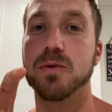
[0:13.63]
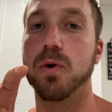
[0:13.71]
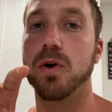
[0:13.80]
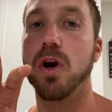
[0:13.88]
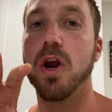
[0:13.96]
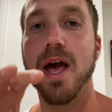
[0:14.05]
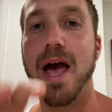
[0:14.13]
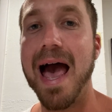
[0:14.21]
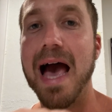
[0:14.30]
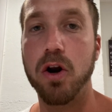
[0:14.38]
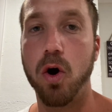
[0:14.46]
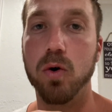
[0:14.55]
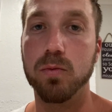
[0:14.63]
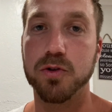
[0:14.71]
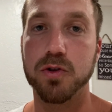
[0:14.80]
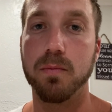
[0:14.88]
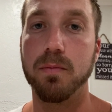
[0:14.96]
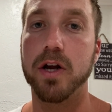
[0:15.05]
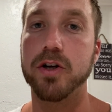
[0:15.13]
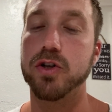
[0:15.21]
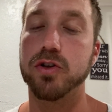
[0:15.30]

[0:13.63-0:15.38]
we're at home so much.